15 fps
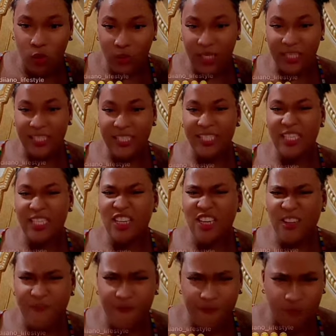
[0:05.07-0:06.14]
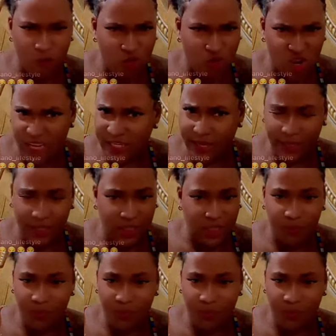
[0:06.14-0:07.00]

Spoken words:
was a different